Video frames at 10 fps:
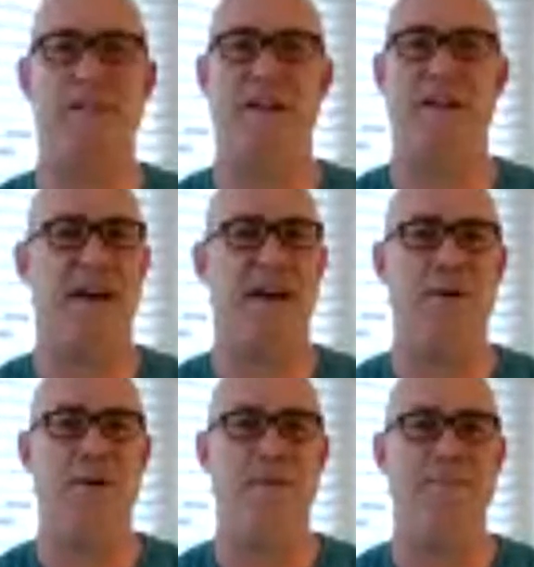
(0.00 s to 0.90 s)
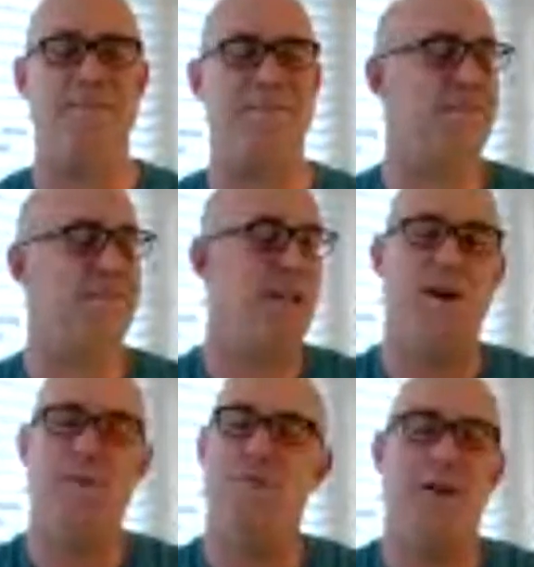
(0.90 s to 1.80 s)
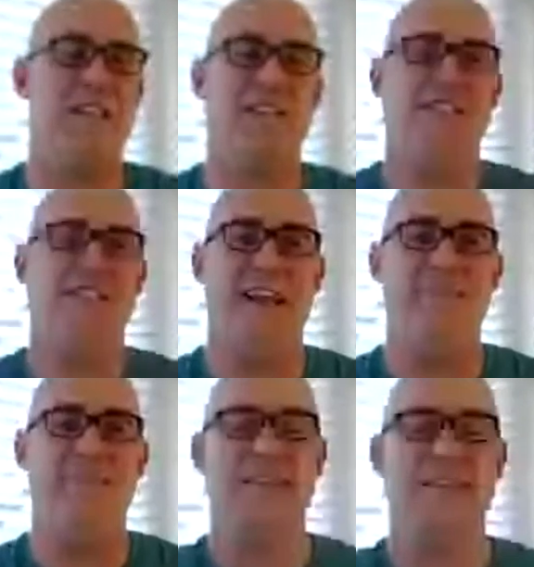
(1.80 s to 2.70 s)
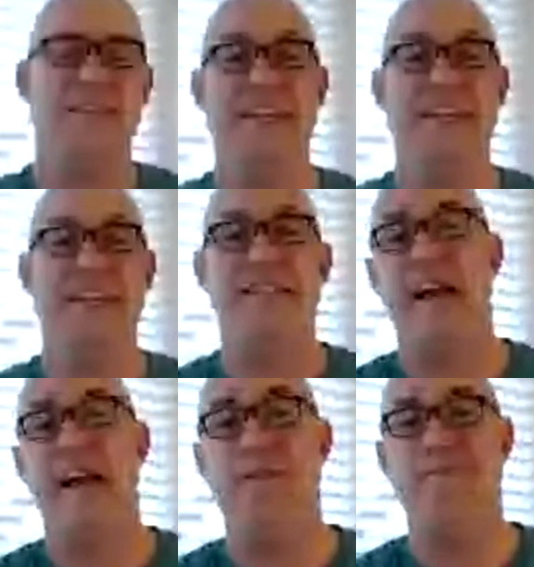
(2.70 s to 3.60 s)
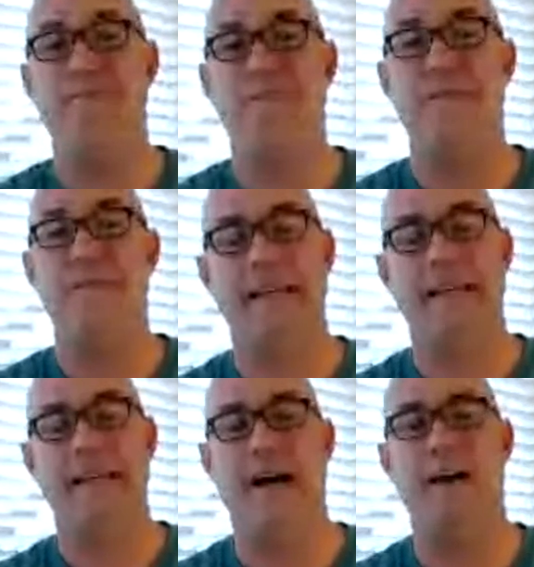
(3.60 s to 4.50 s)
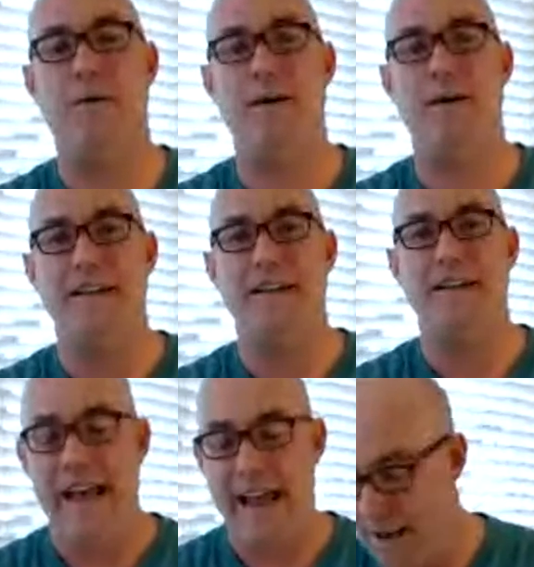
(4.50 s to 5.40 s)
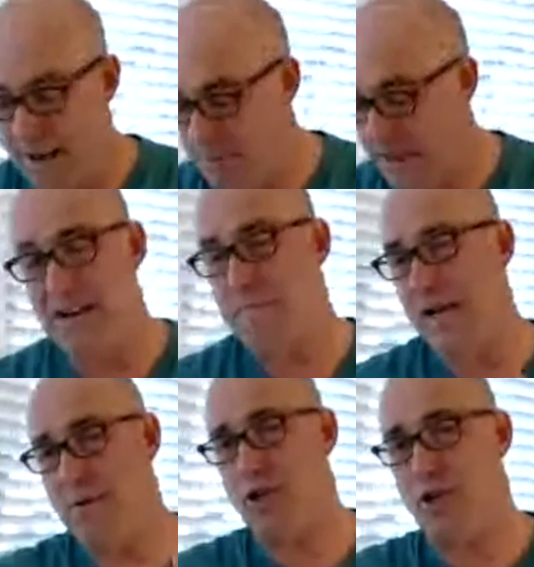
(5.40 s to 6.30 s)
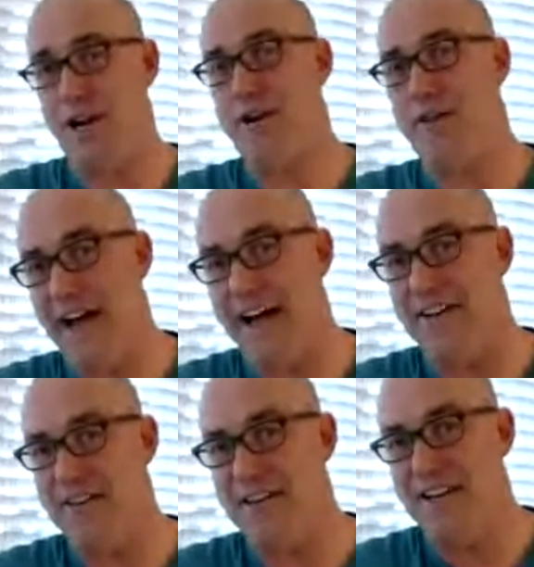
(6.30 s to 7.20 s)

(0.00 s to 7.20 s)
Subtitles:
it all comes down to Iowa. What can you say? It's not heaven, it's Iowa. And I'm glad to be able to share that